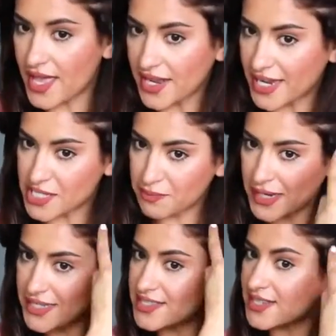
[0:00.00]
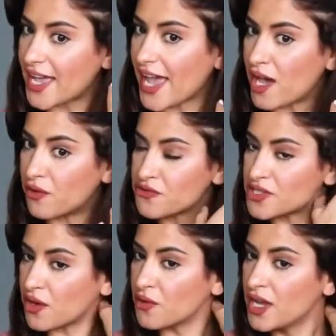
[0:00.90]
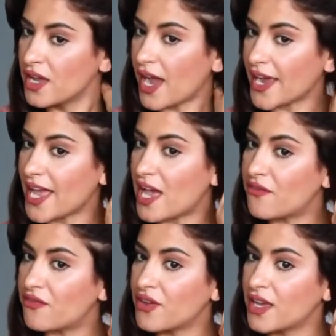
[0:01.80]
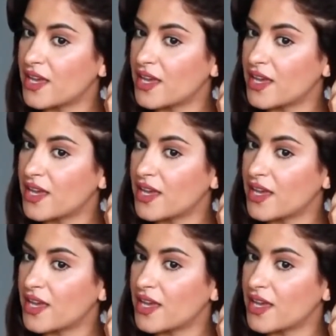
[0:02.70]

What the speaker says: And I split it in half. So I have